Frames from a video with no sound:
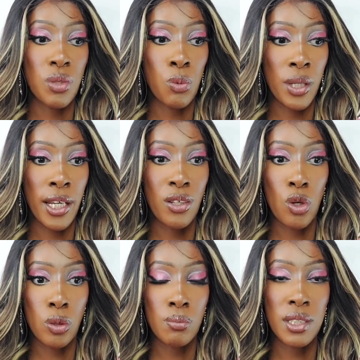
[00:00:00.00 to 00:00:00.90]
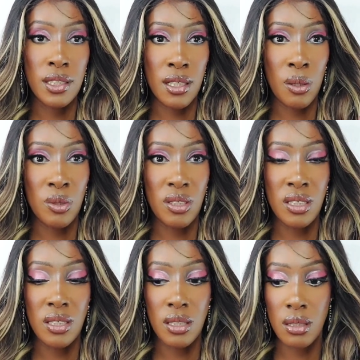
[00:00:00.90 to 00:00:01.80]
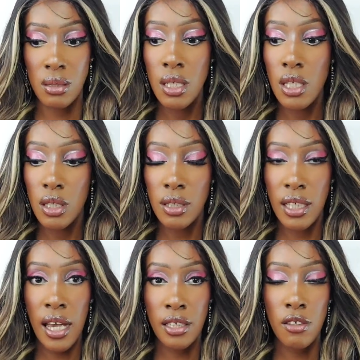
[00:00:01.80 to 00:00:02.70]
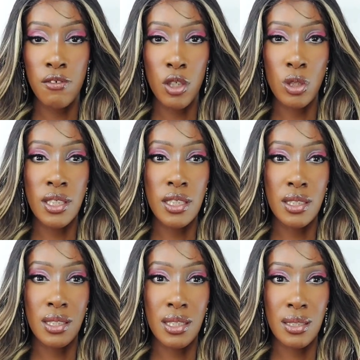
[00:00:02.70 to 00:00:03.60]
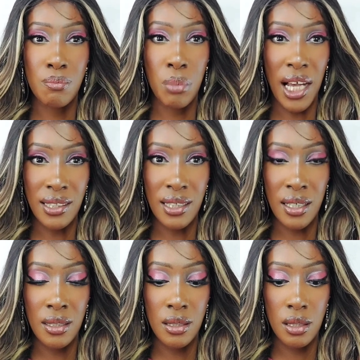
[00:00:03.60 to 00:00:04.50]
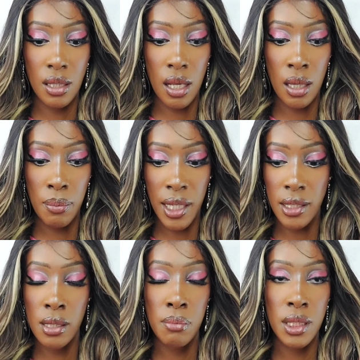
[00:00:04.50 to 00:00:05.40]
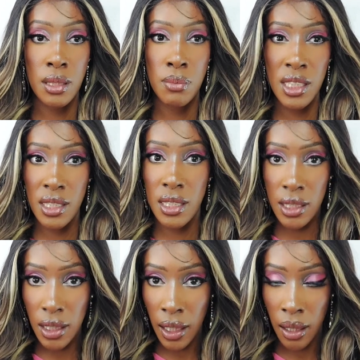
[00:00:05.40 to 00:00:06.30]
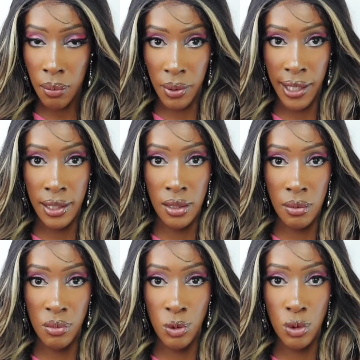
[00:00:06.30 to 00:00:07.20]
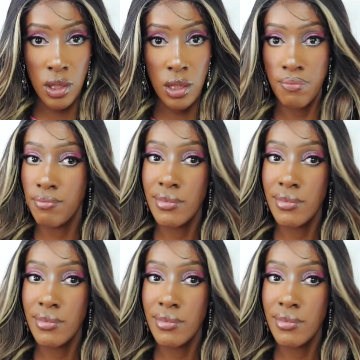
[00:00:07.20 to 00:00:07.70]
when I combed it out, it kind of lost its pattern, its curl pattern, but immediately I applied the mousse,